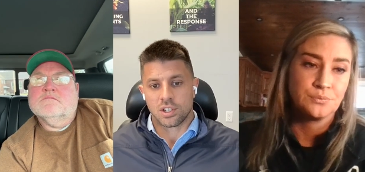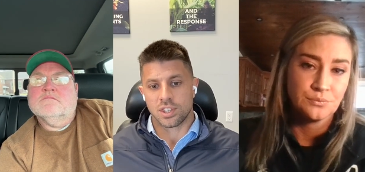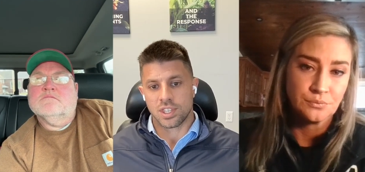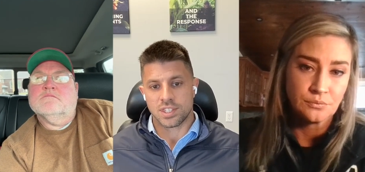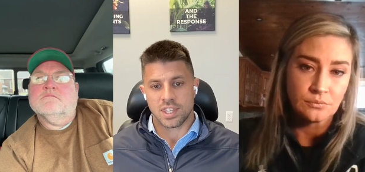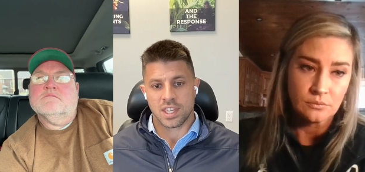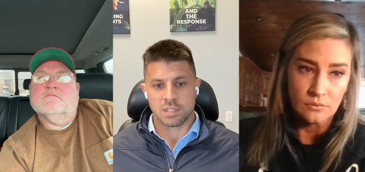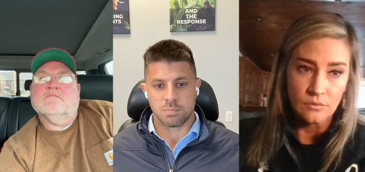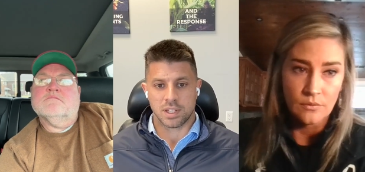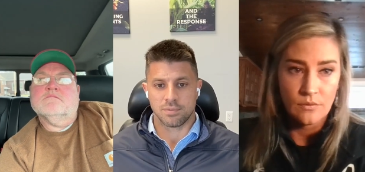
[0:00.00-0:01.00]
Speaker 1: to look at
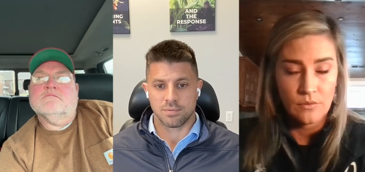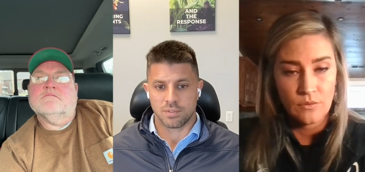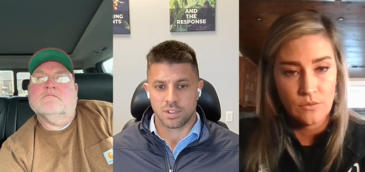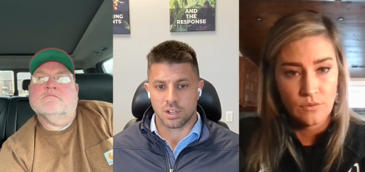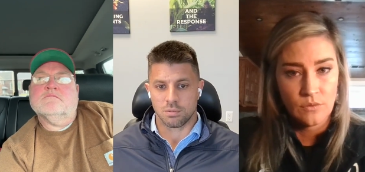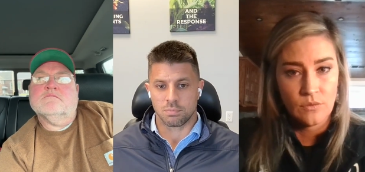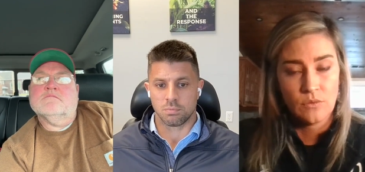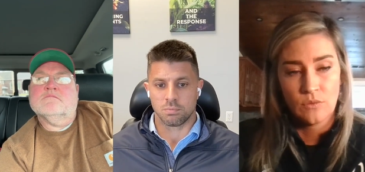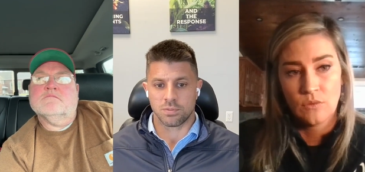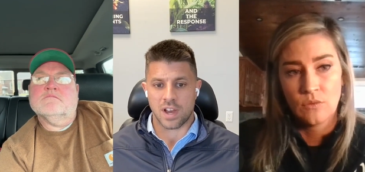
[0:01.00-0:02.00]
these things, but you
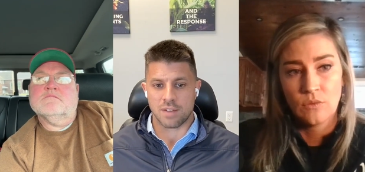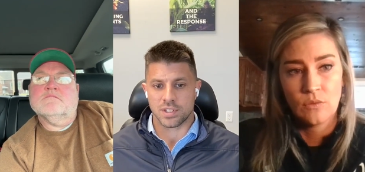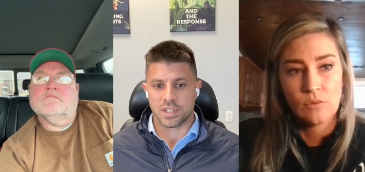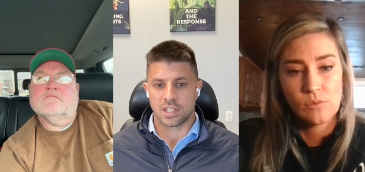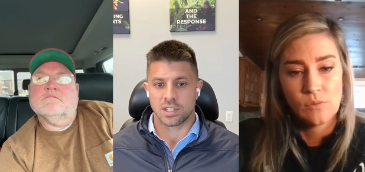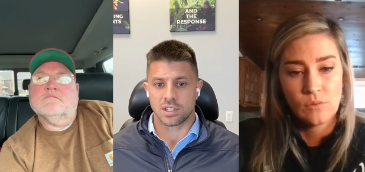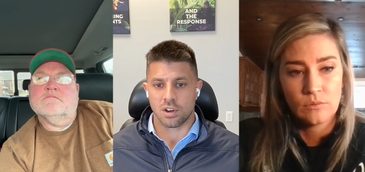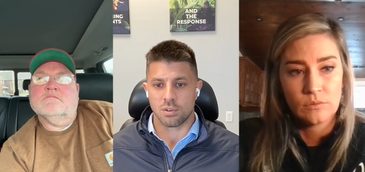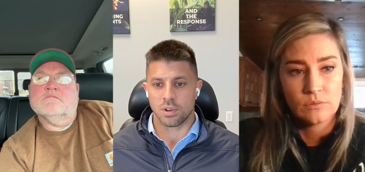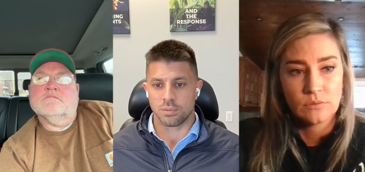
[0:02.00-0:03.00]
know, farmers
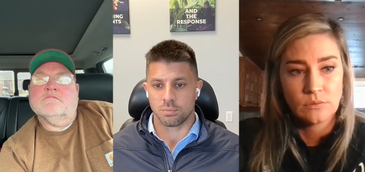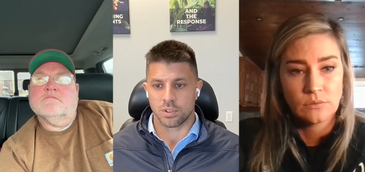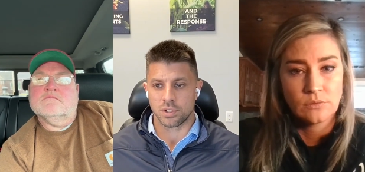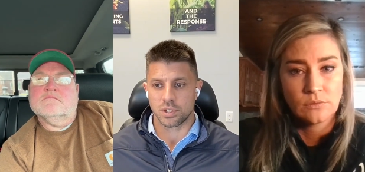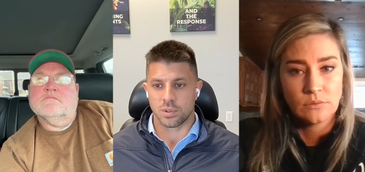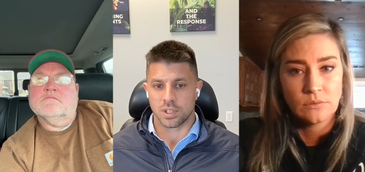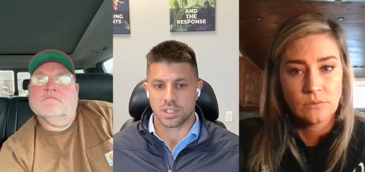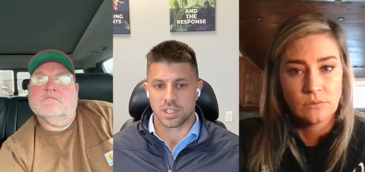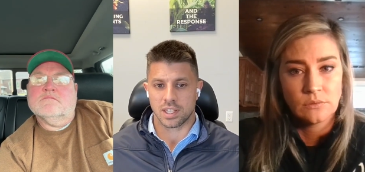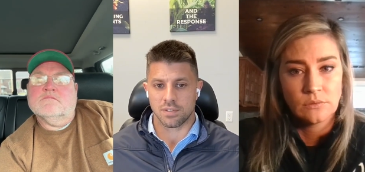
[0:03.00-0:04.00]
need to know what they're
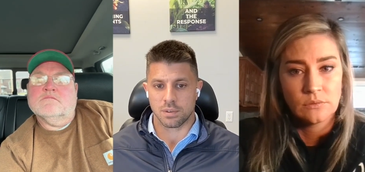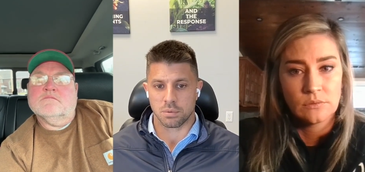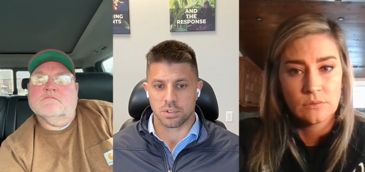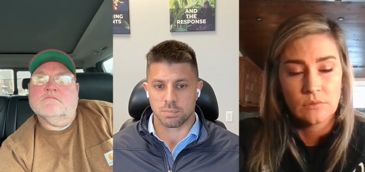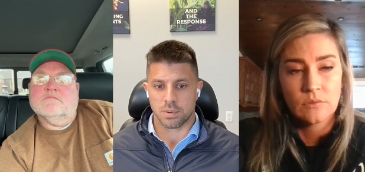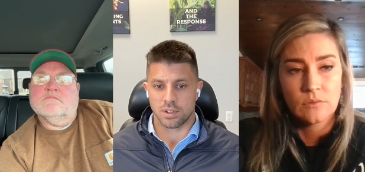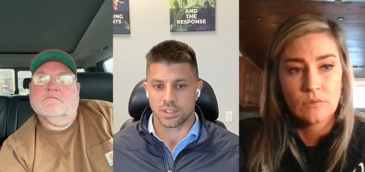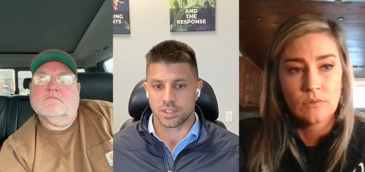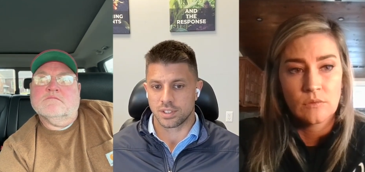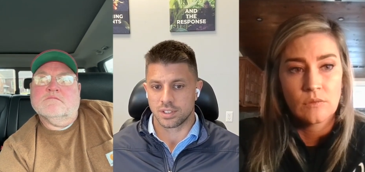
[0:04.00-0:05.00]
doing is going to give them a
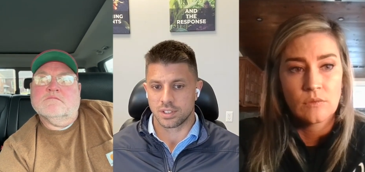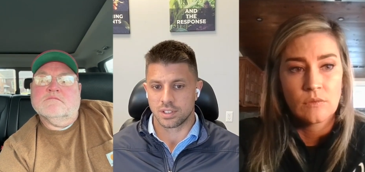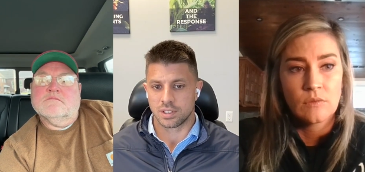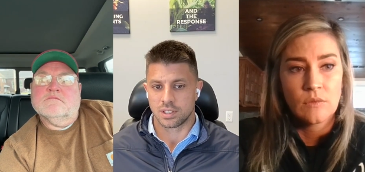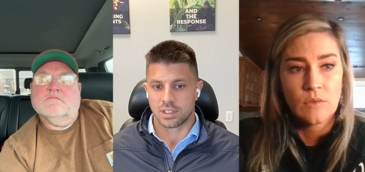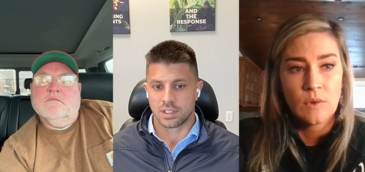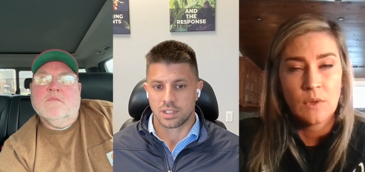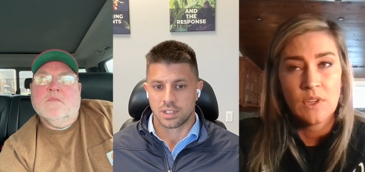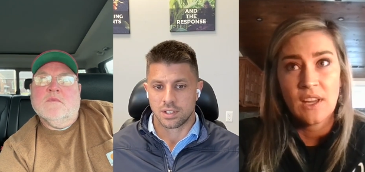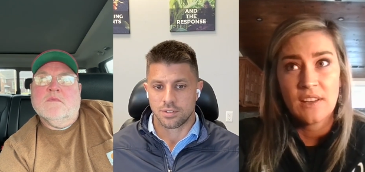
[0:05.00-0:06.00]
response.
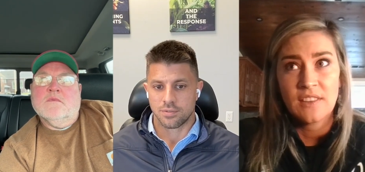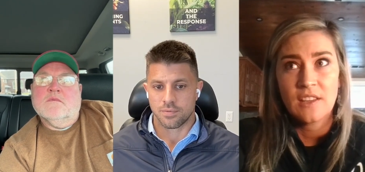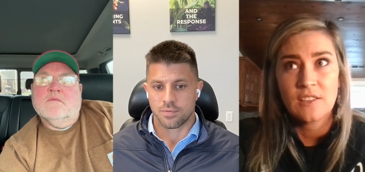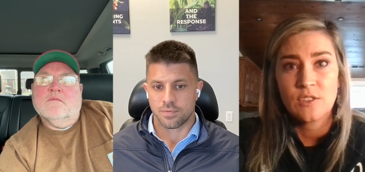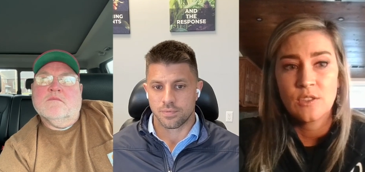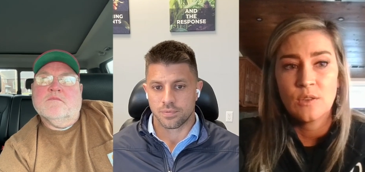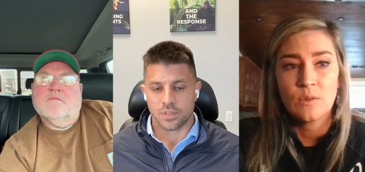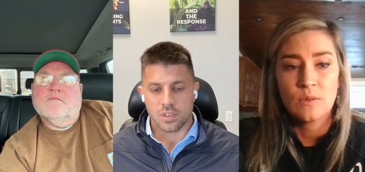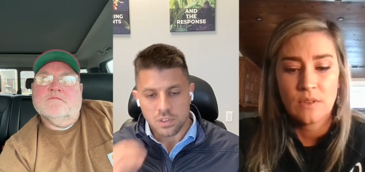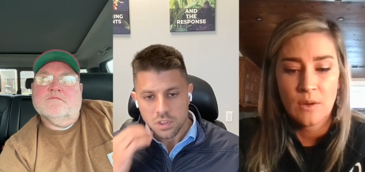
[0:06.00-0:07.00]
Speaker 2: Well, you got to think
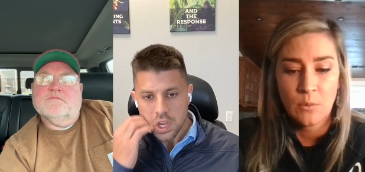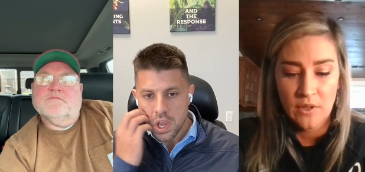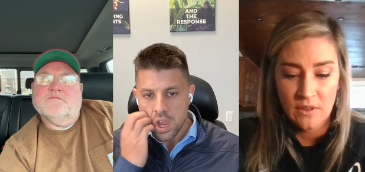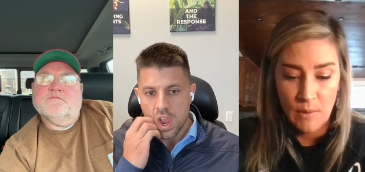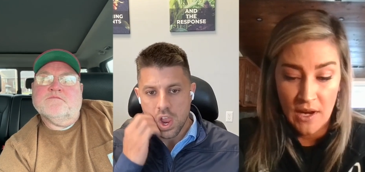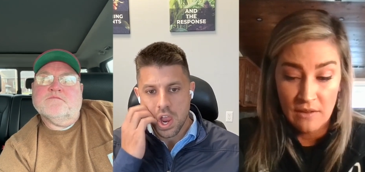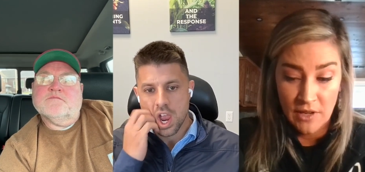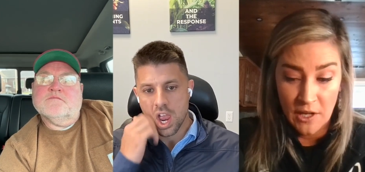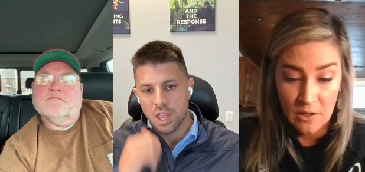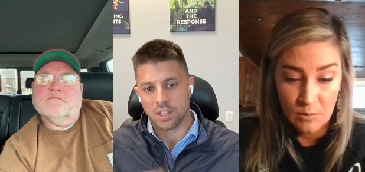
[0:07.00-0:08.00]
too, one of the main
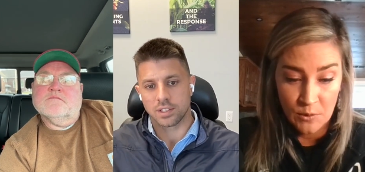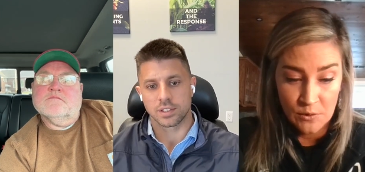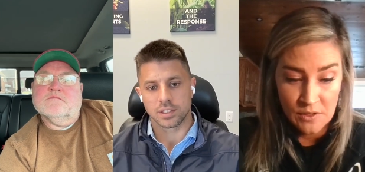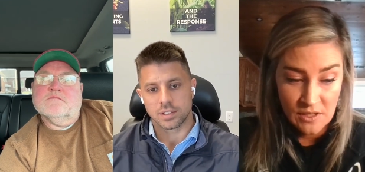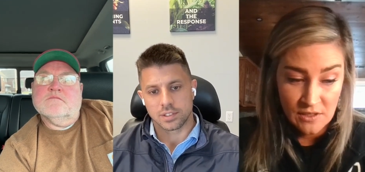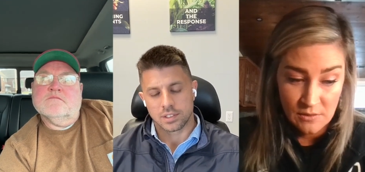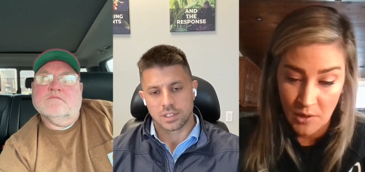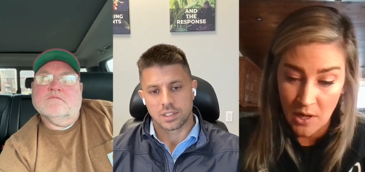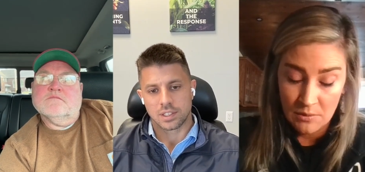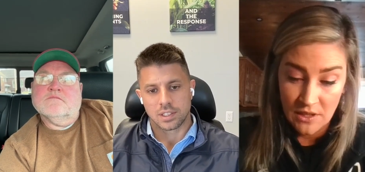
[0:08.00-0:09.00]
variables that's
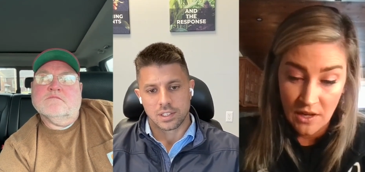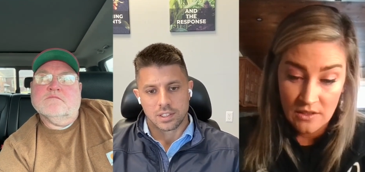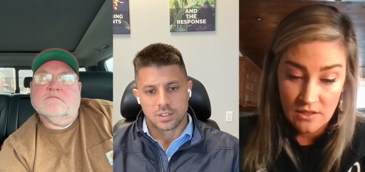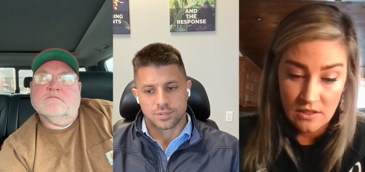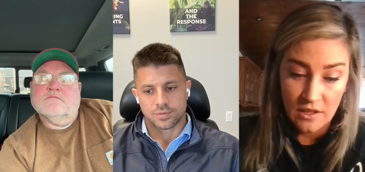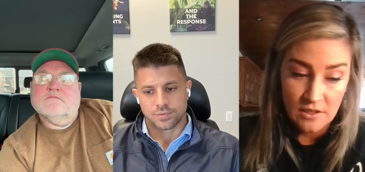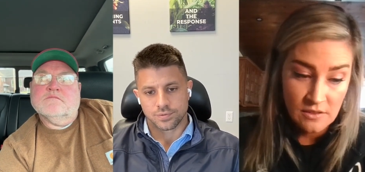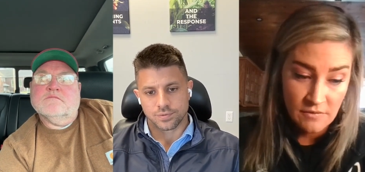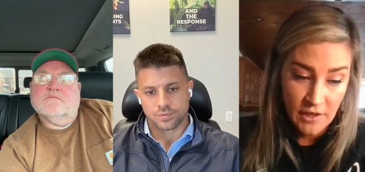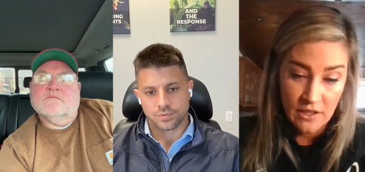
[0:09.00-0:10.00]
probably not discussed
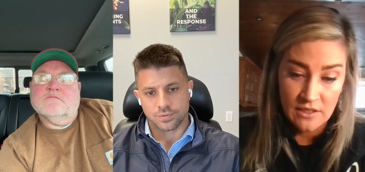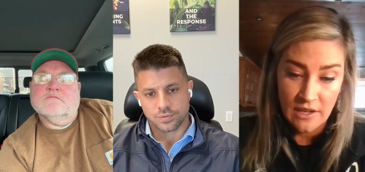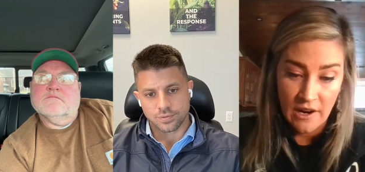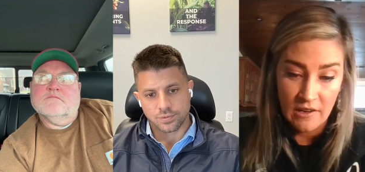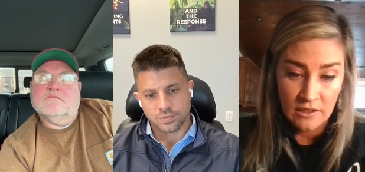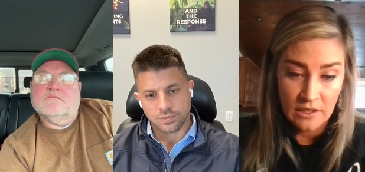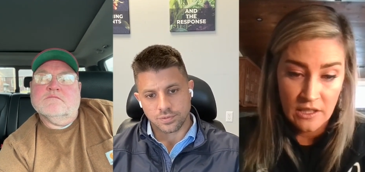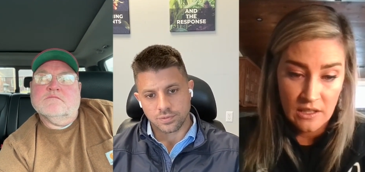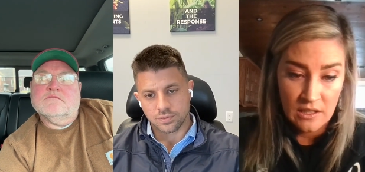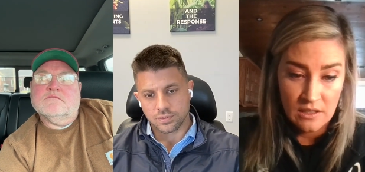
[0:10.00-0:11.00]
very entirely
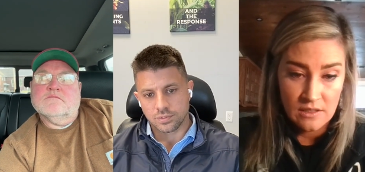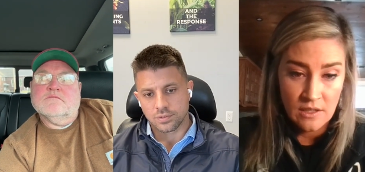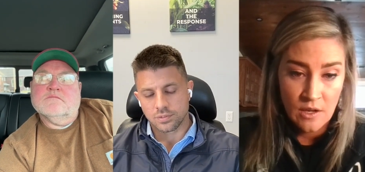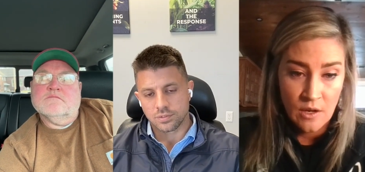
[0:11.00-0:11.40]
is